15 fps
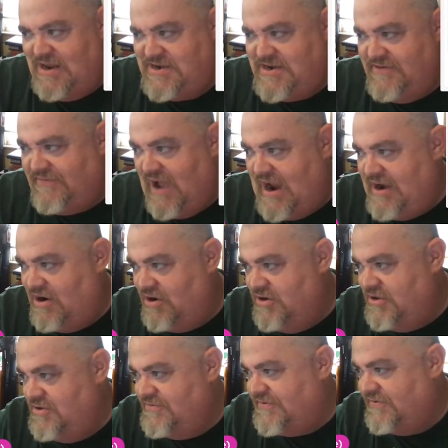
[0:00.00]
diviner who
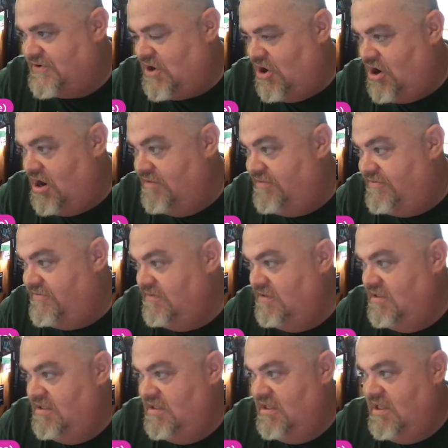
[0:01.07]
uses cards
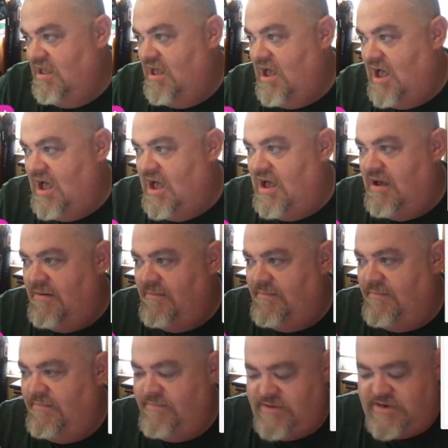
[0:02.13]

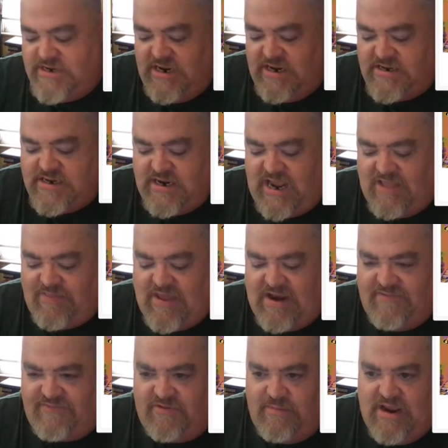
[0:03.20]
to get that
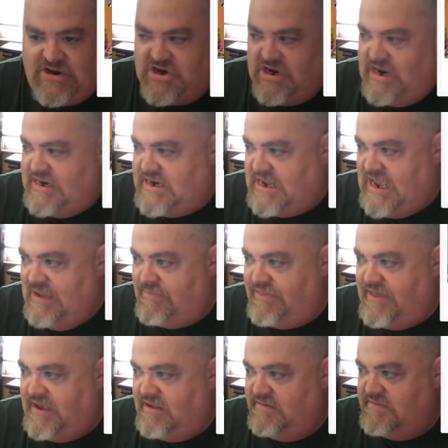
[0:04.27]
information and to keep
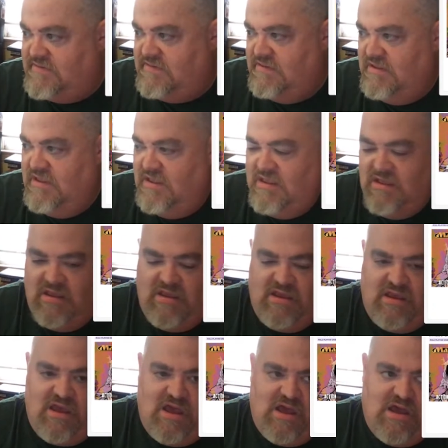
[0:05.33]
things
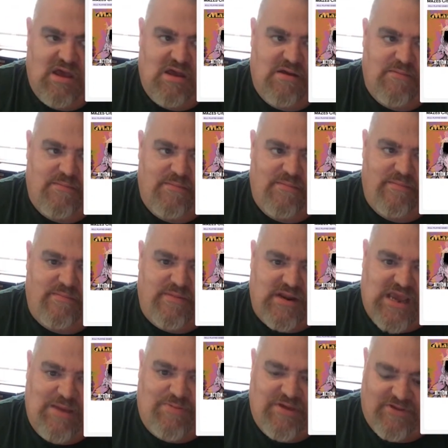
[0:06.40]

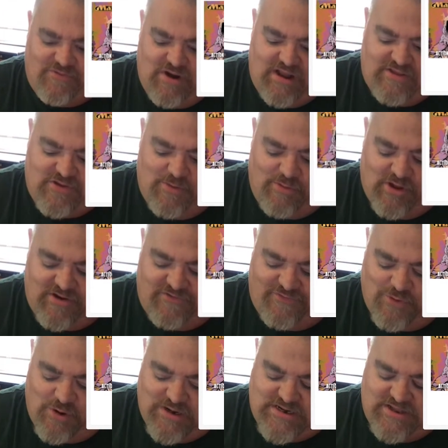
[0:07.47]
running. So I'm looking
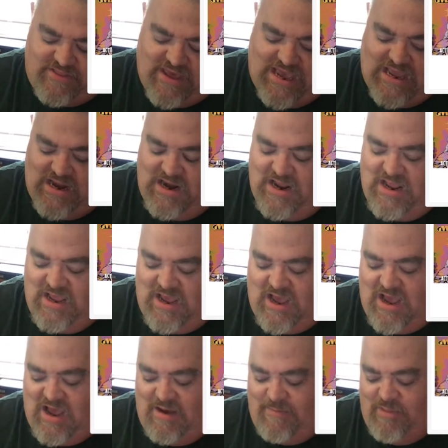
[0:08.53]
forward to that.
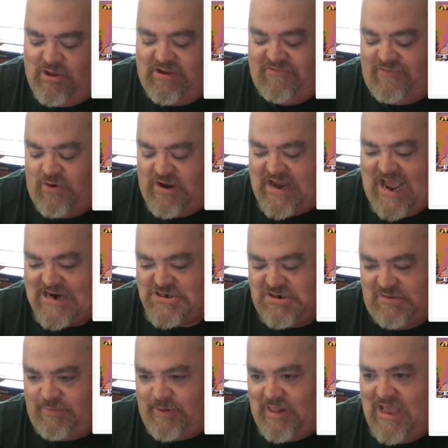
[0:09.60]
Looking forward to
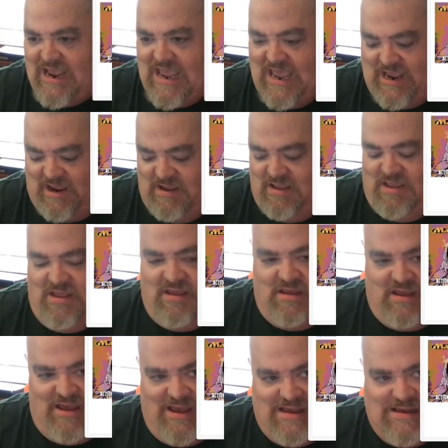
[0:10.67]
actually playing,
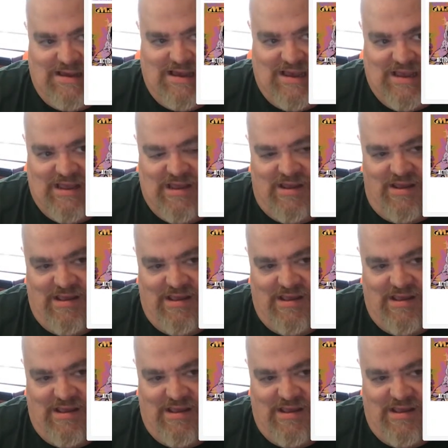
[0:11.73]
a